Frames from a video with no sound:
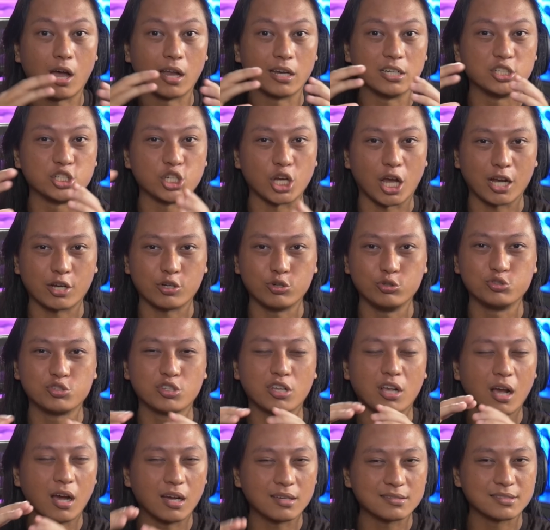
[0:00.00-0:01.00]
on
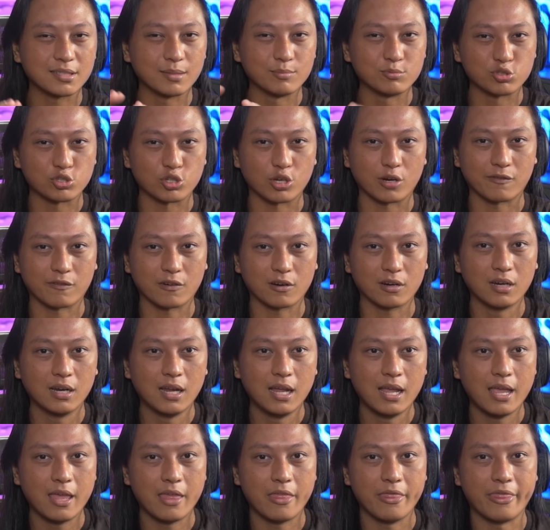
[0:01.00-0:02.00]
Jaku's custom server,
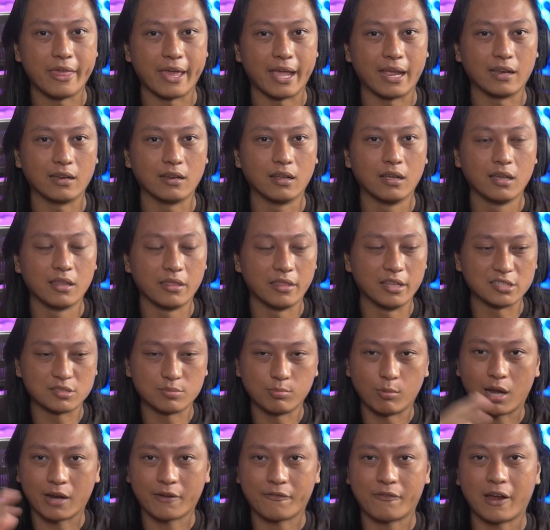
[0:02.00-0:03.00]
then
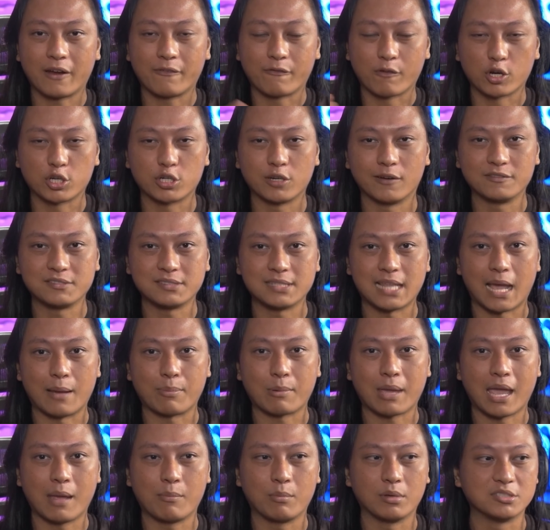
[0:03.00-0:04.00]
this modified version of
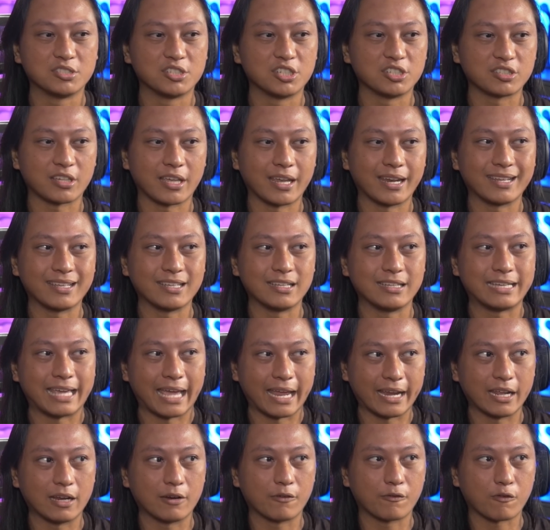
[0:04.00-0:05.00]
SnapCam is just gonna
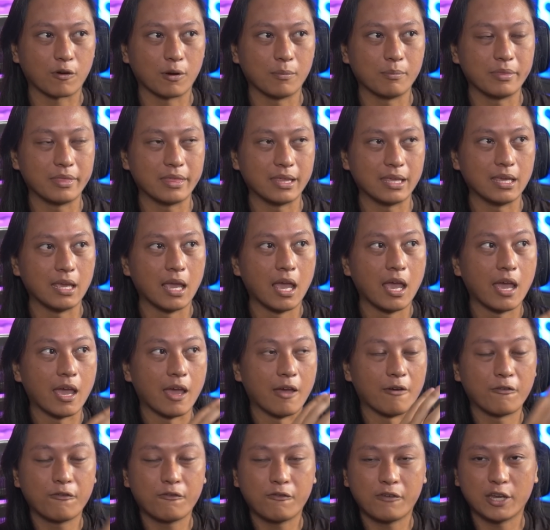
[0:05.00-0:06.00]
get it from the
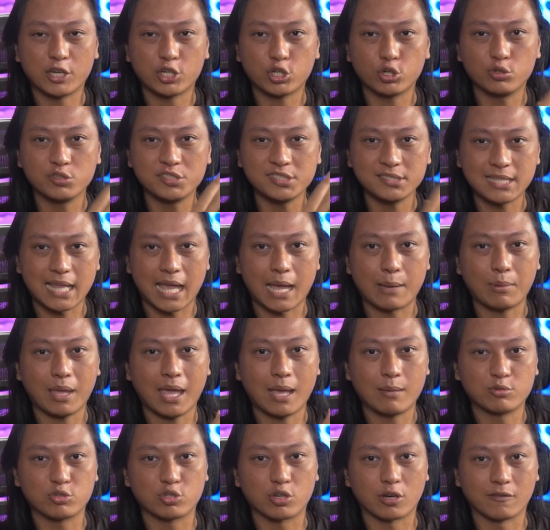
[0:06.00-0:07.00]
official
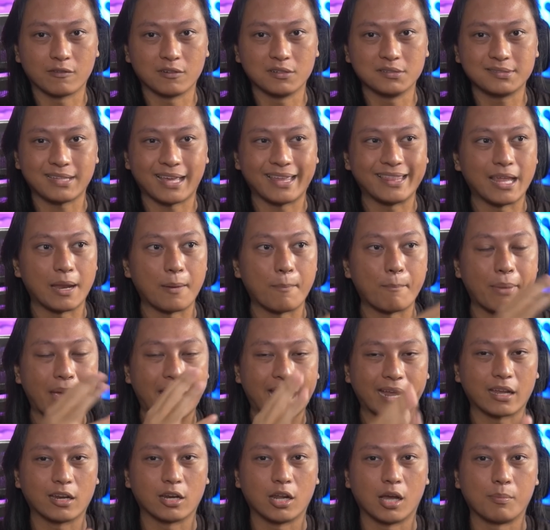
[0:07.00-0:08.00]
SnapCam servers and then
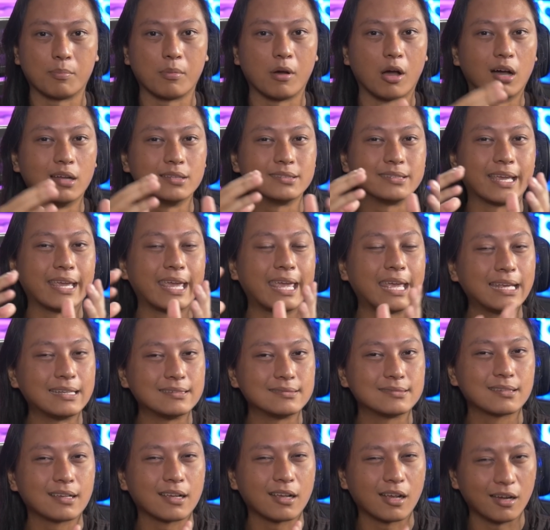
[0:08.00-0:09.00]
back it up onto
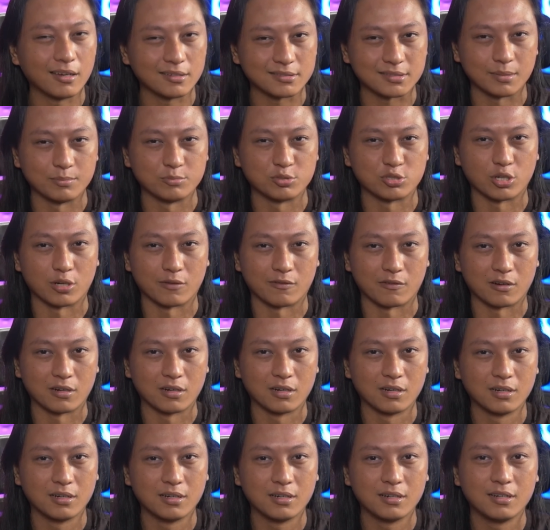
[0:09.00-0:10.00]
his custom
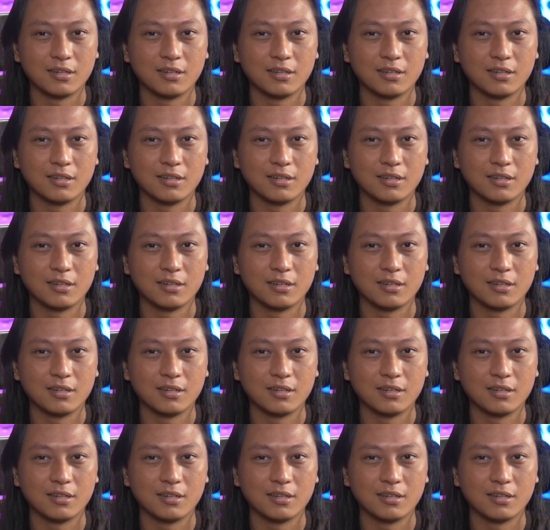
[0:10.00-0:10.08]
server. So